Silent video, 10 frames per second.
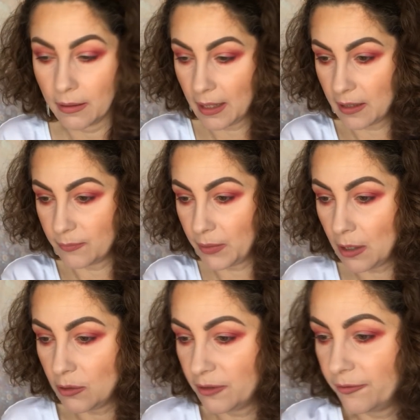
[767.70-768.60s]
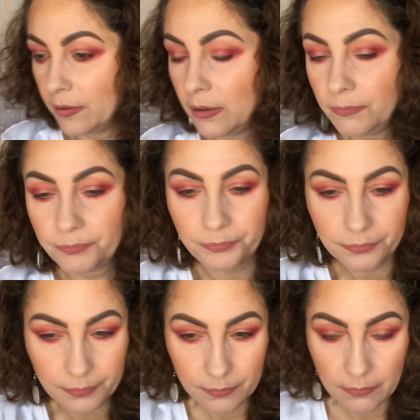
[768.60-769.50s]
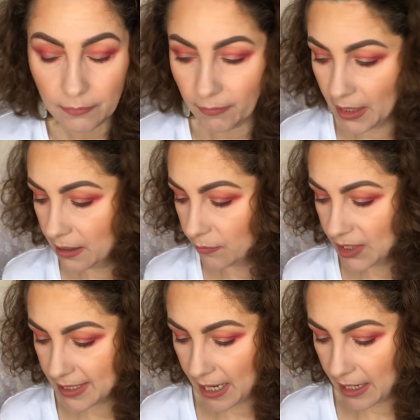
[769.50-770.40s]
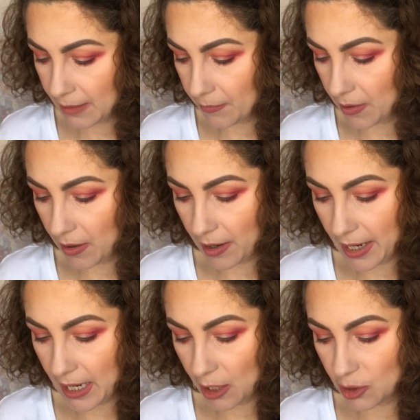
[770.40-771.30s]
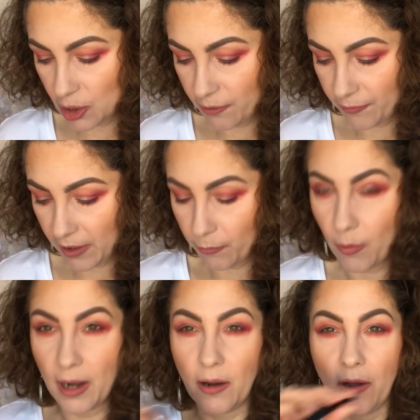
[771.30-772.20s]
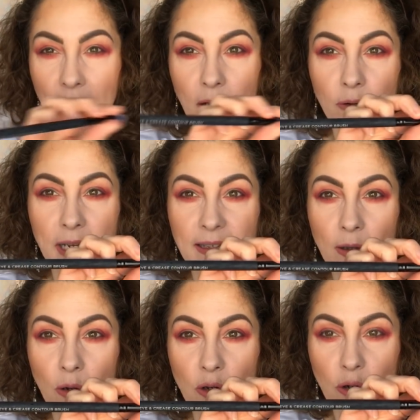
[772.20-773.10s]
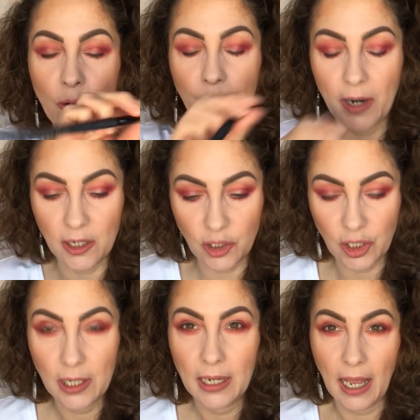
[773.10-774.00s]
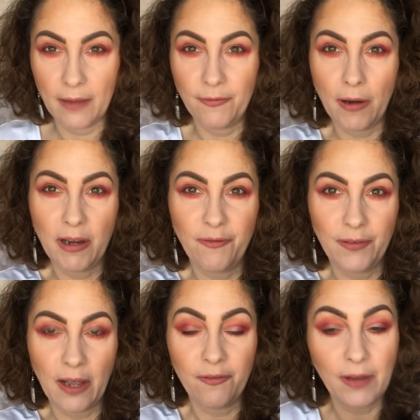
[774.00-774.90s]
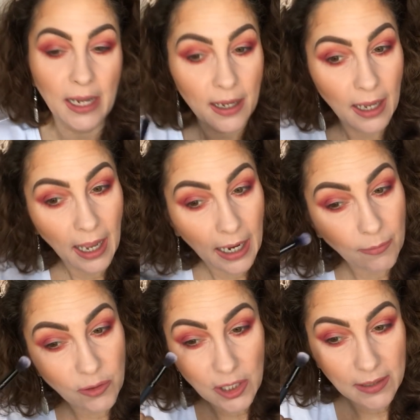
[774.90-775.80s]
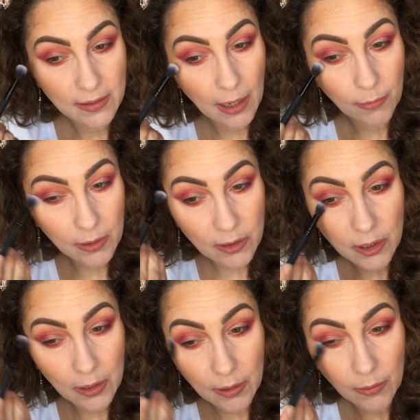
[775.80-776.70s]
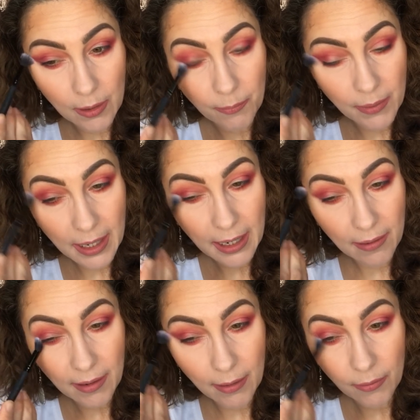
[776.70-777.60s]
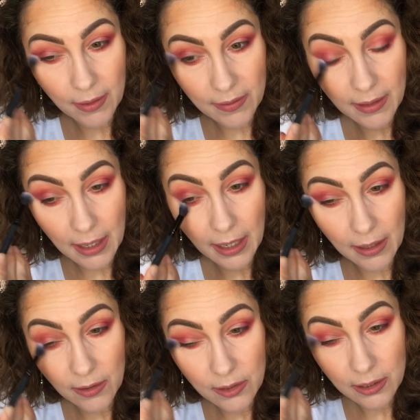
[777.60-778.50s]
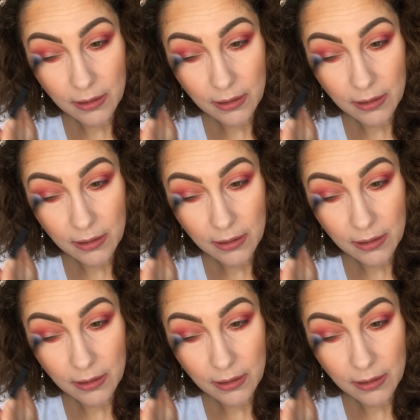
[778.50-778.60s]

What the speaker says: That's beautiful. Now I'm just getting my 251 Eye Increase Contour Brush. Very fluffy, and I'm just going to blend out this edge.